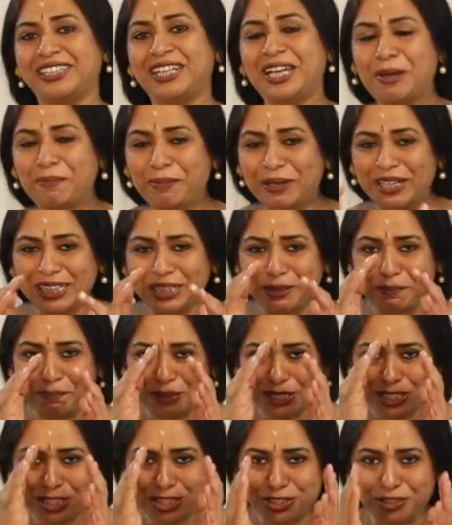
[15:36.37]
But in the
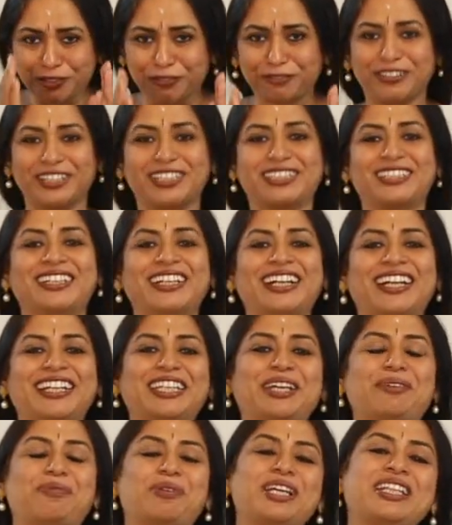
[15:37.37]
midst of it,
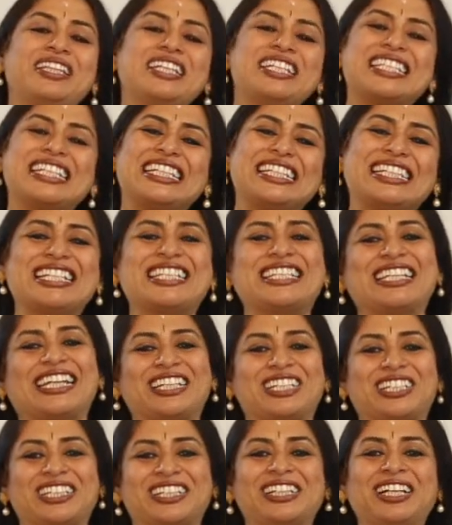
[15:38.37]
they were in this
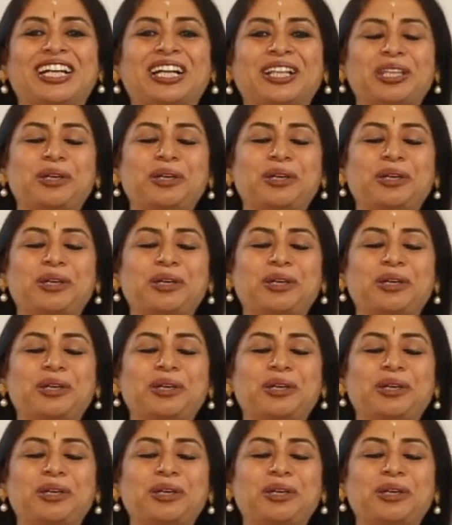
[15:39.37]
intersection,